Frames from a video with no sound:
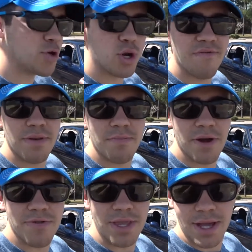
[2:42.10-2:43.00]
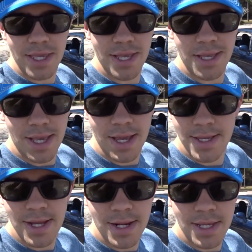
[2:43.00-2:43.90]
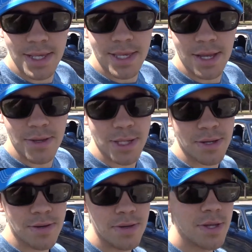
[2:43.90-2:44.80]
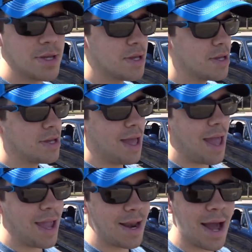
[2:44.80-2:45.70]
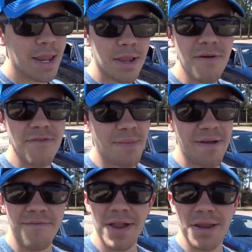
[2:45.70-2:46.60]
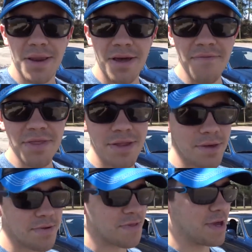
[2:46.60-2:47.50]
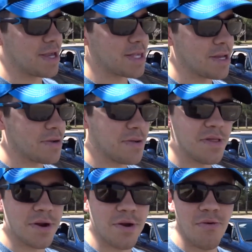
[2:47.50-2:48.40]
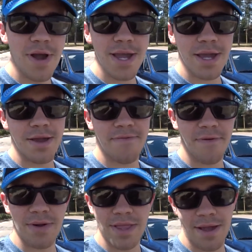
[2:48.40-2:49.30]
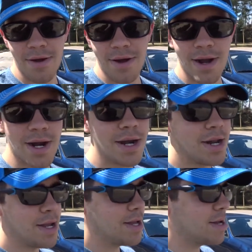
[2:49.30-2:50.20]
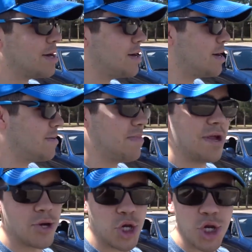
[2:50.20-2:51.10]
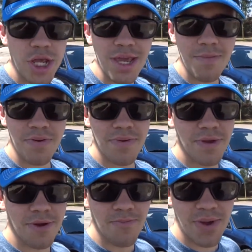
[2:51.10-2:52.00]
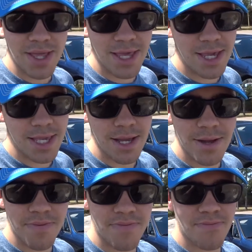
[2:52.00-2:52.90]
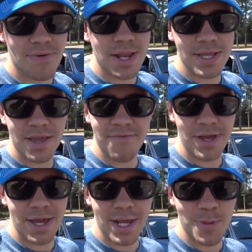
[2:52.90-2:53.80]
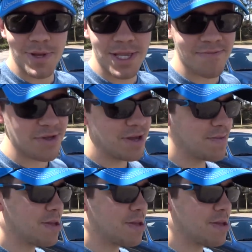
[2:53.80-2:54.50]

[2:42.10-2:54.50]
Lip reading: driven both Dustin's and Douglas's Del Sol, and I loved them. I fell in love with the little things. They're quick for what they are. They're cheap. You can pick these up relatively inexpensively.